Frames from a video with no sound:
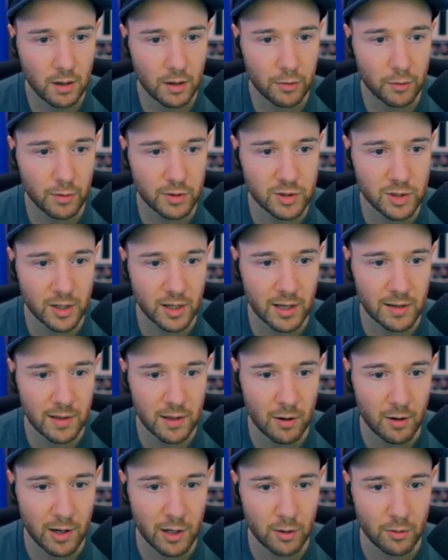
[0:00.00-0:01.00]
I thought I was going to get
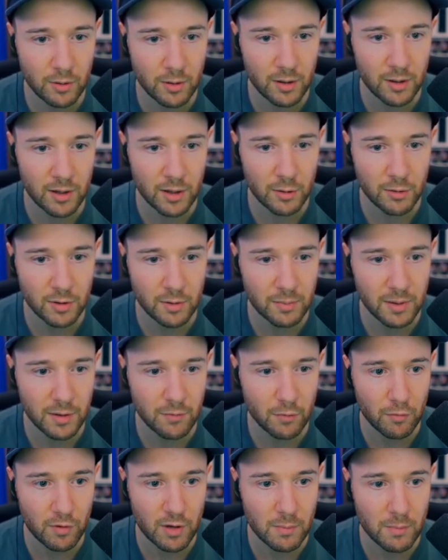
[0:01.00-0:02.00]
the icon lock with a bit
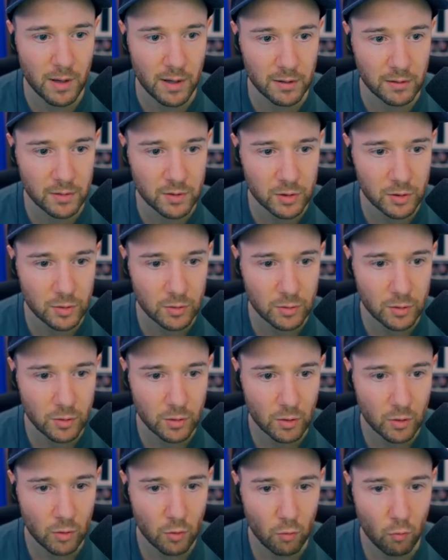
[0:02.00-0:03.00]
of a rebound.
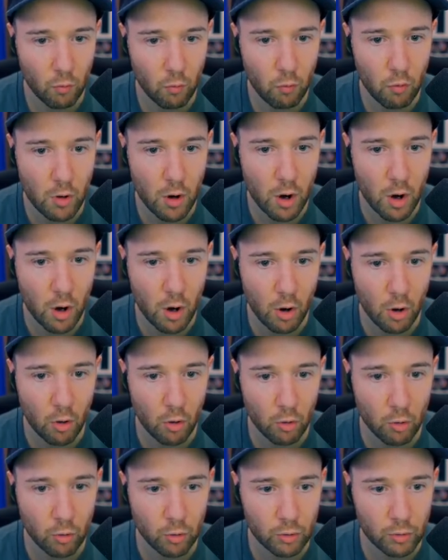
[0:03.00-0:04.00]

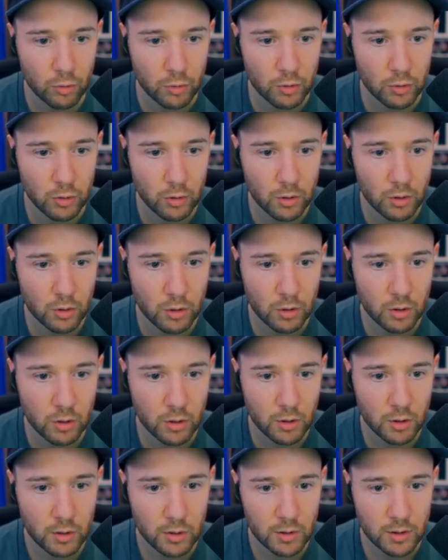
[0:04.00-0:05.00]
Whoa.
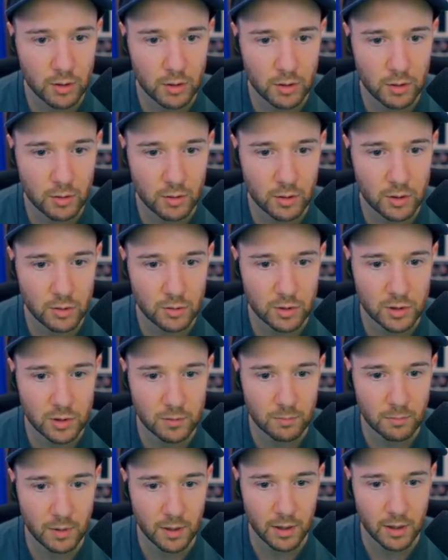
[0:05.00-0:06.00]
He's got
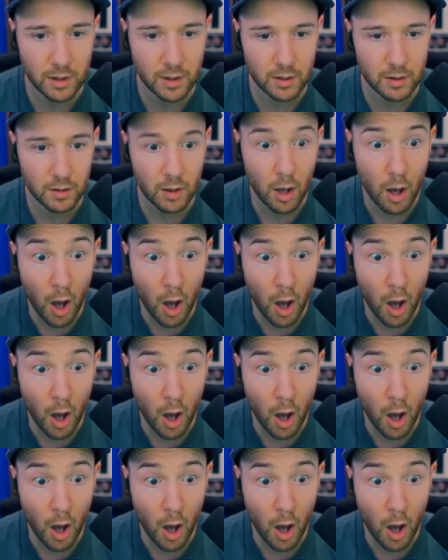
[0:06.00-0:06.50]
some uh,